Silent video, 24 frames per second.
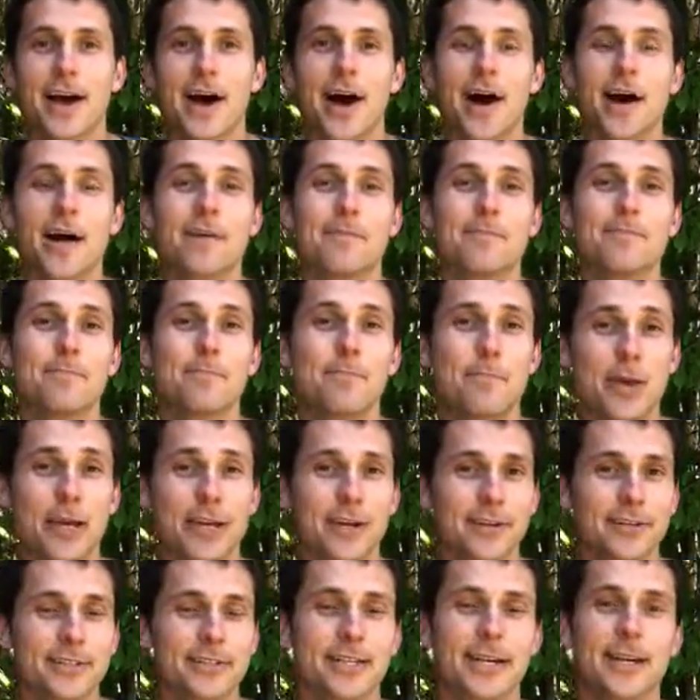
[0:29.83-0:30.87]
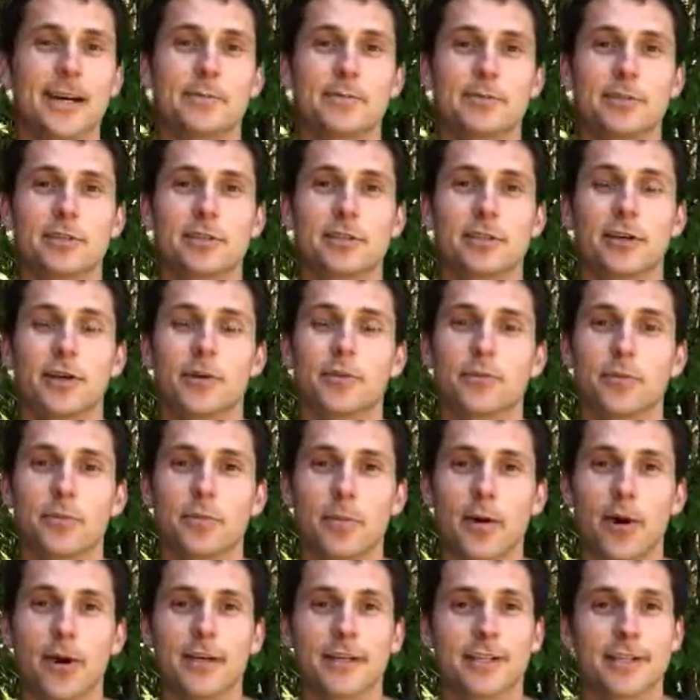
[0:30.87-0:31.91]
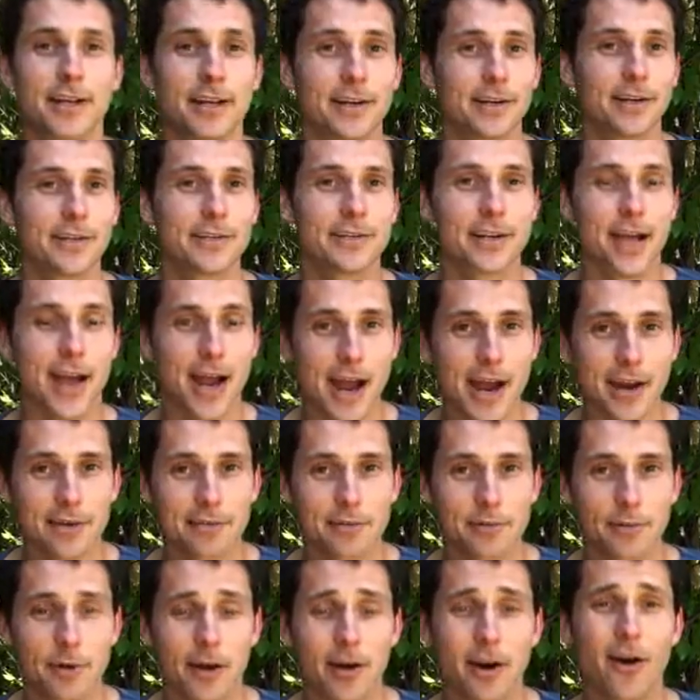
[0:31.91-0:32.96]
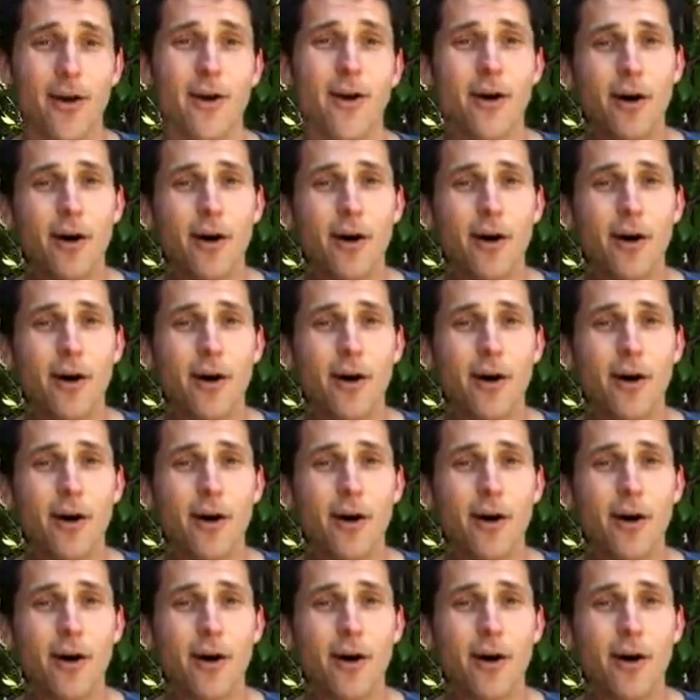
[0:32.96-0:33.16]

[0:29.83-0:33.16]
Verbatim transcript: of bigger tips for bartenders everywhere.